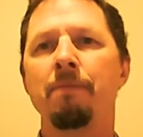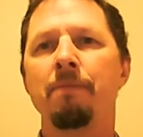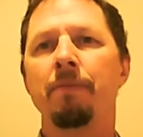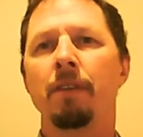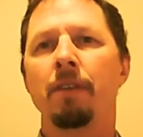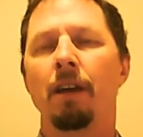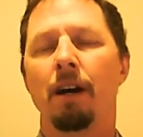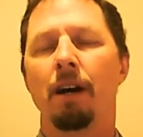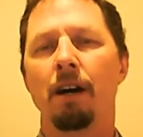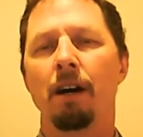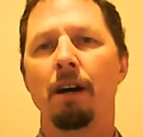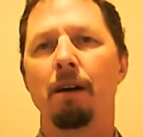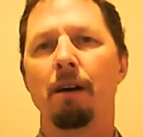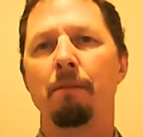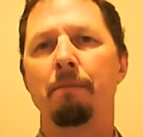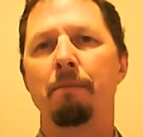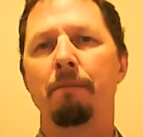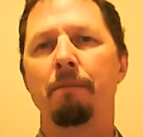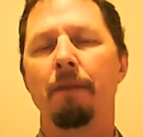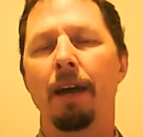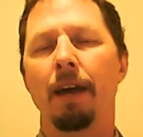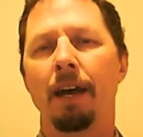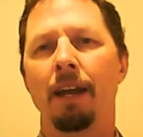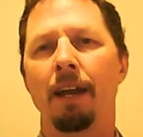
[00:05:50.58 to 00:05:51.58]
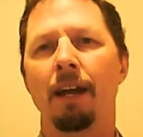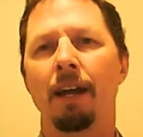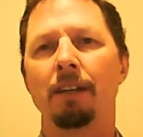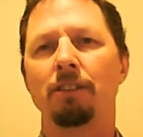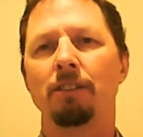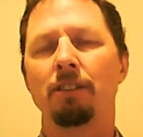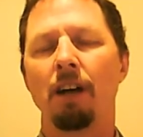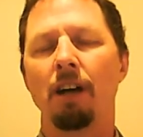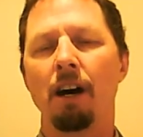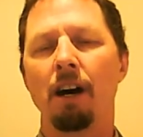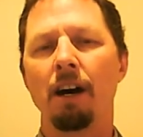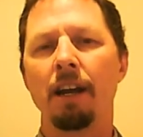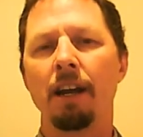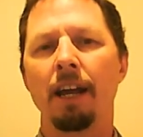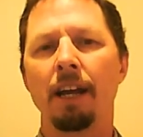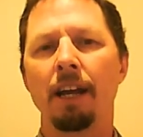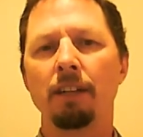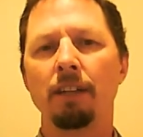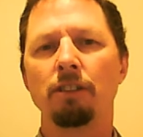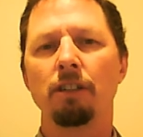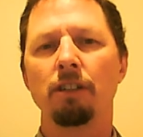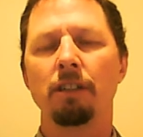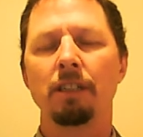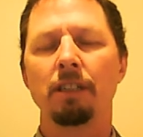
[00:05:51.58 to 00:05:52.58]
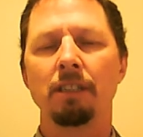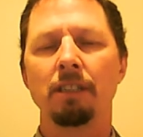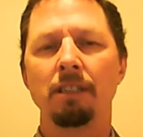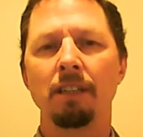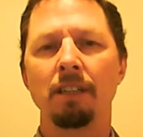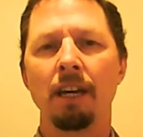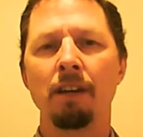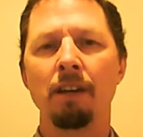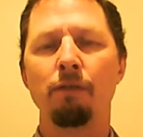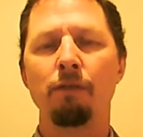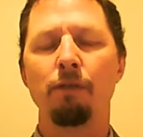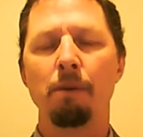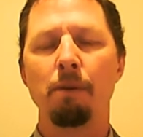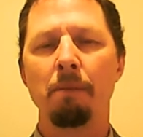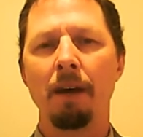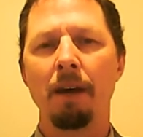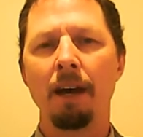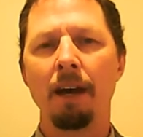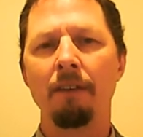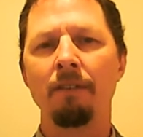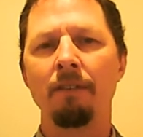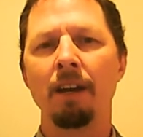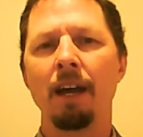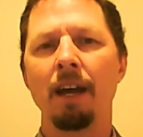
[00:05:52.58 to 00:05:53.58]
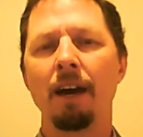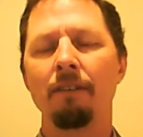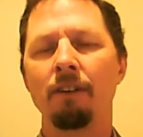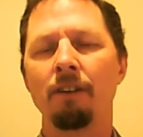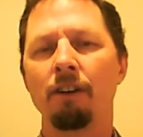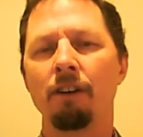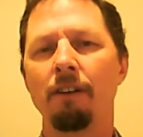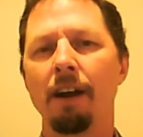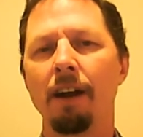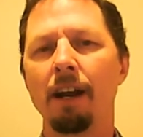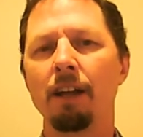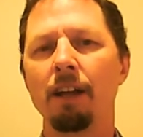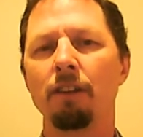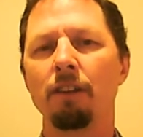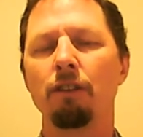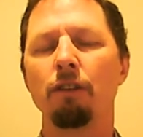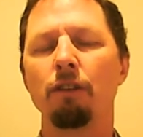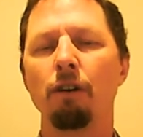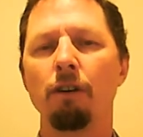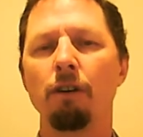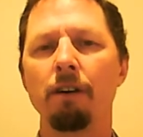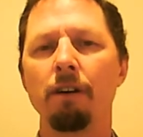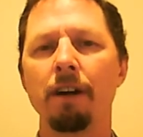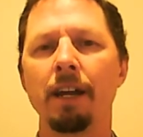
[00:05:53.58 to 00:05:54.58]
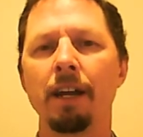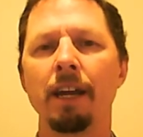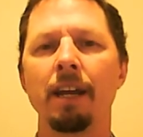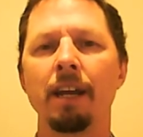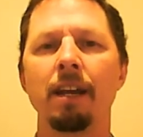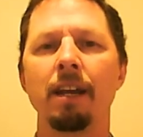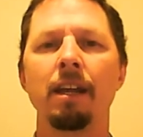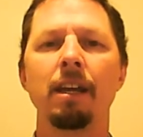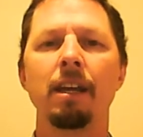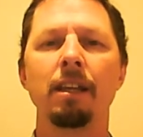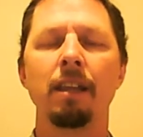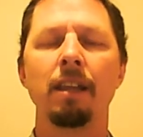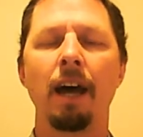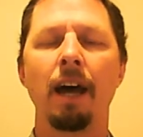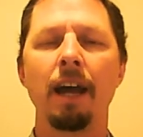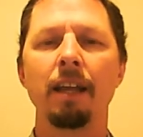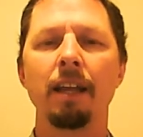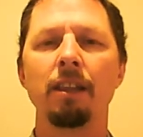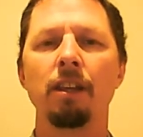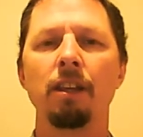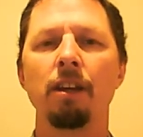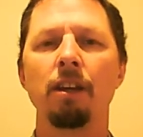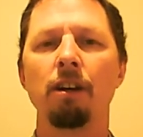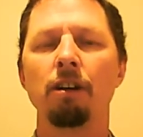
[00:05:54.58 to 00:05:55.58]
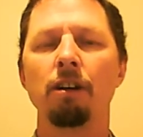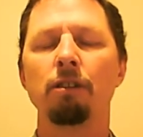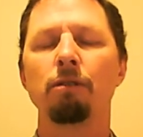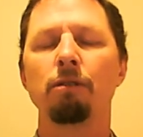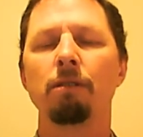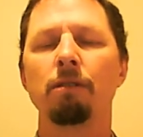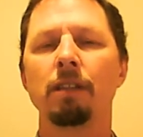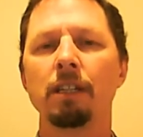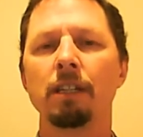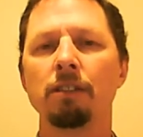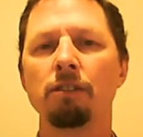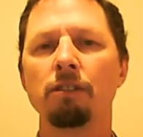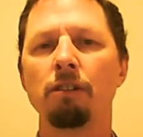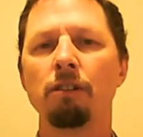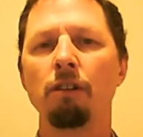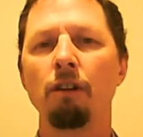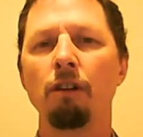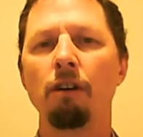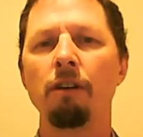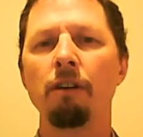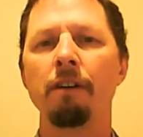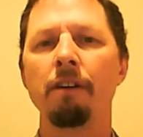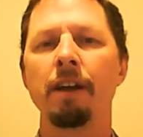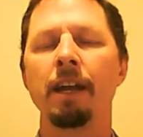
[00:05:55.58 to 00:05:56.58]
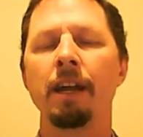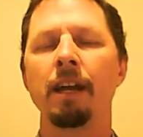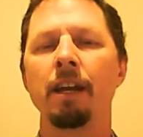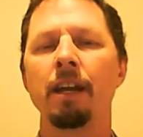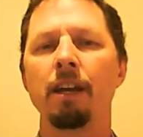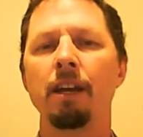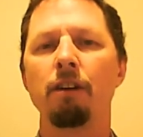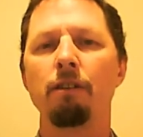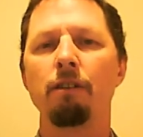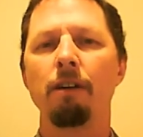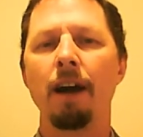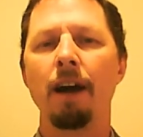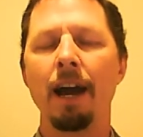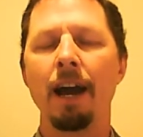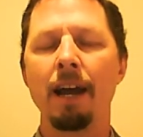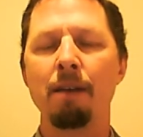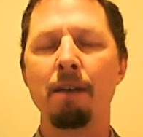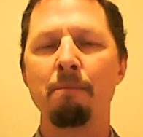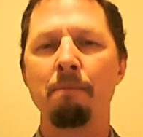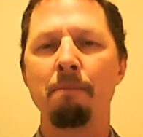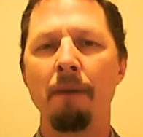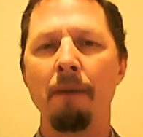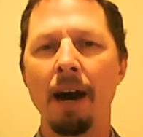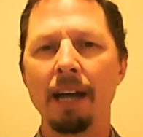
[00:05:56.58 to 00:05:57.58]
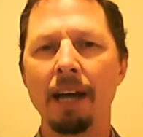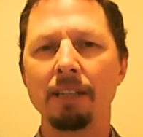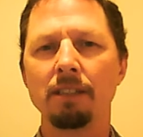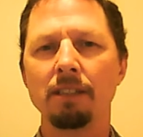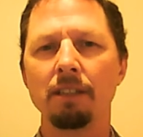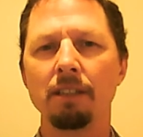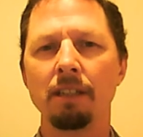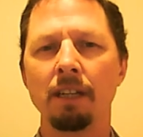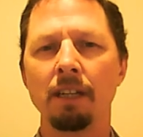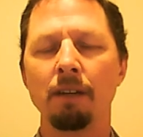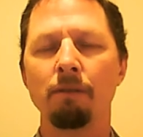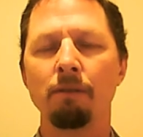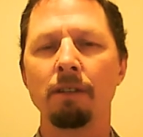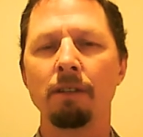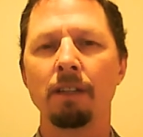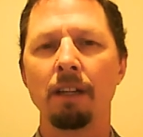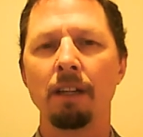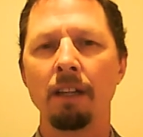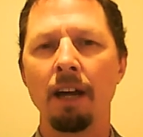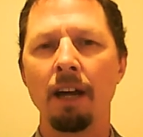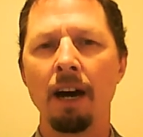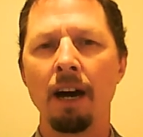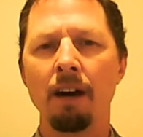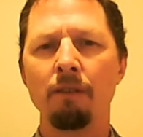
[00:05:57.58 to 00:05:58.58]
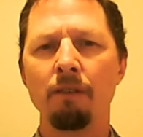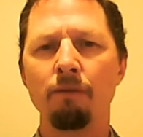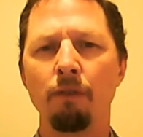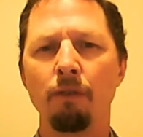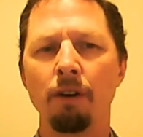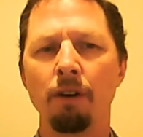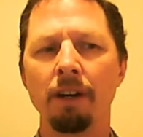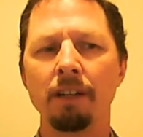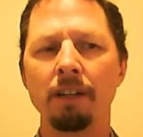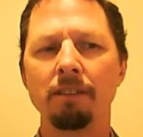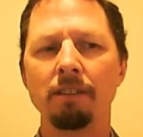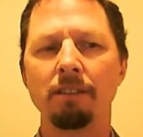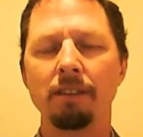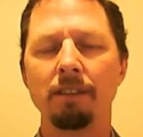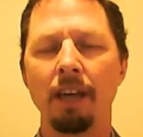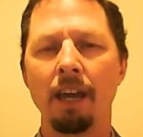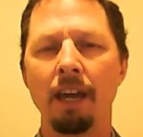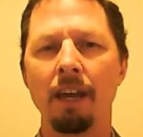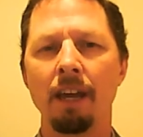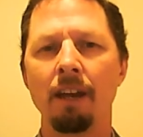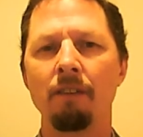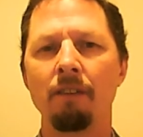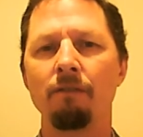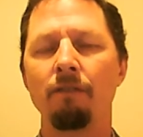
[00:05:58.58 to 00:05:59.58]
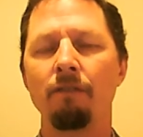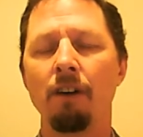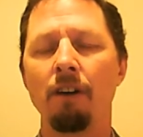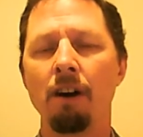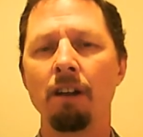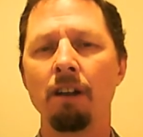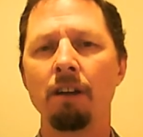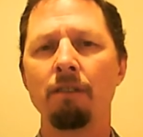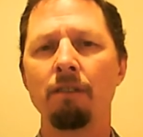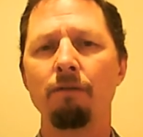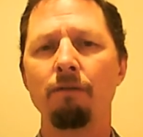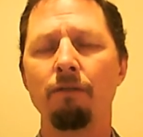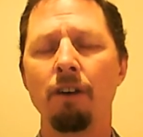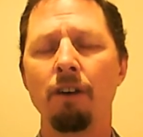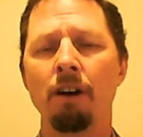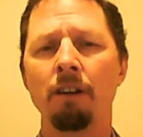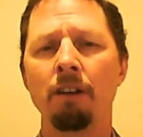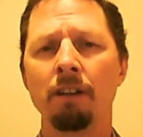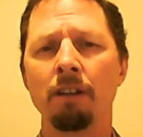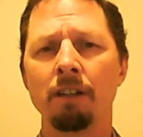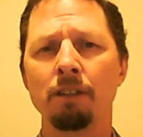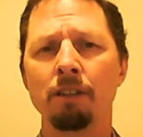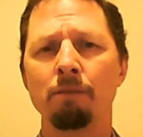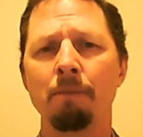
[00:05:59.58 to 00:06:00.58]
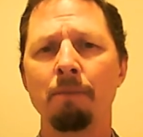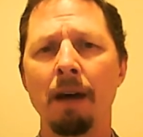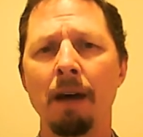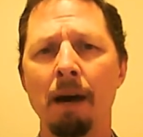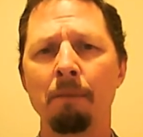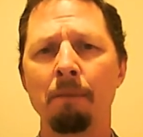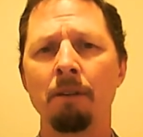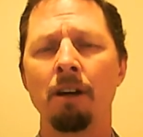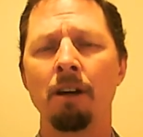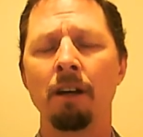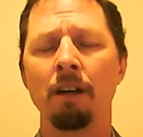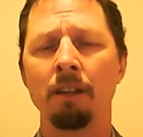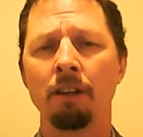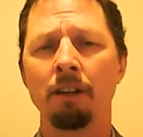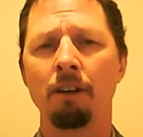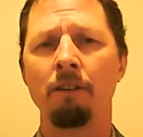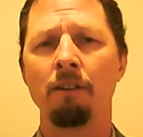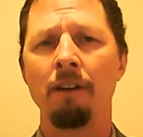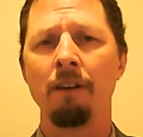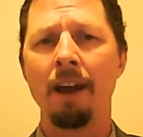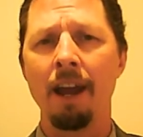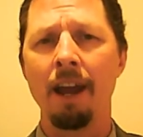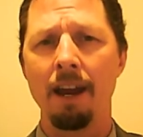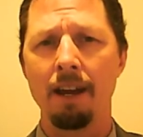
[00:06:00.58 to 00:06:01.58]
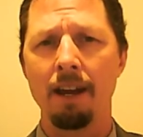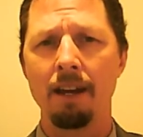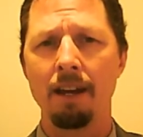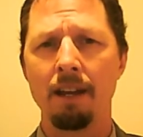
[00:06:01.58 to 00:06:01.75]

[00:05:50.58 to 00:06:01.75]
and I saw an angel descend from heaven having great authority, and he lightened the earth with his glory, and he cried mightily with a loud voice, saying, fallen, fallen is Babylon the Great.